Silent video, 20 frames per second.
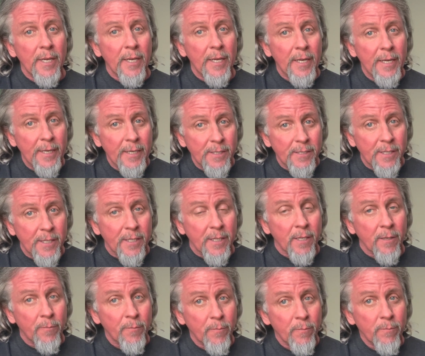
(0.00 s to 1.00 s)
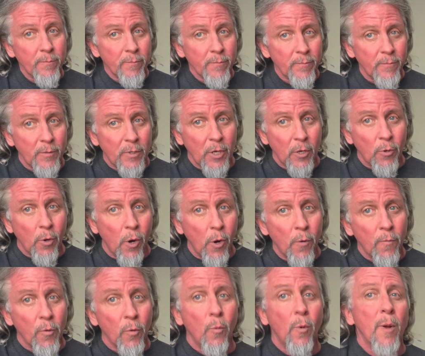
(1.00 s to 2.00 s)
easy to go
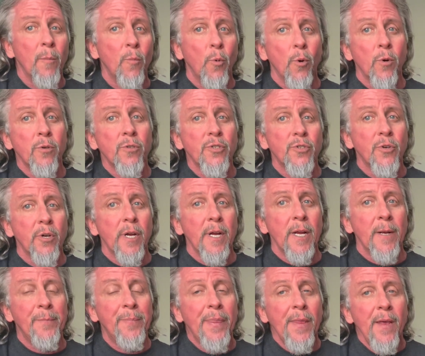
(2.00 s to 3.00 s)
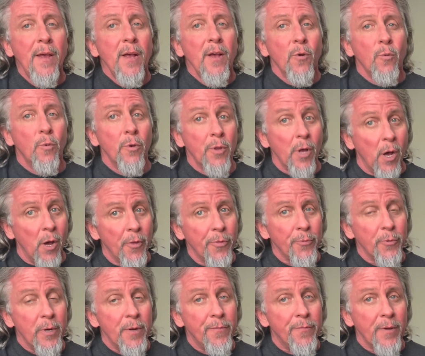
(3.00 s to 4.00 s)
over 1 more string with all
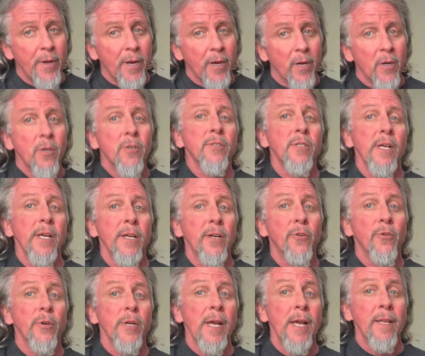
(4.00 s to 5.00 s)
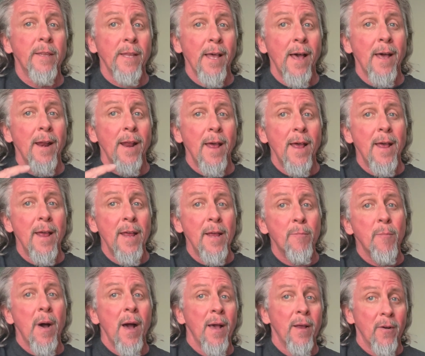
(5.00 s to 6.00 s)
3 fingers and create that A
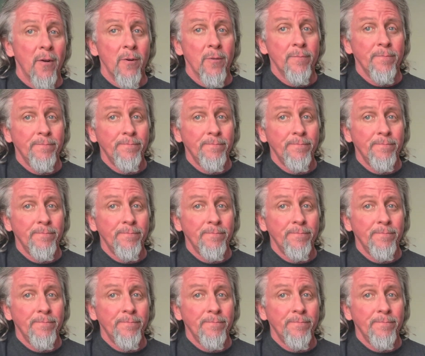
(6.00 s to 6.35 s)
minor.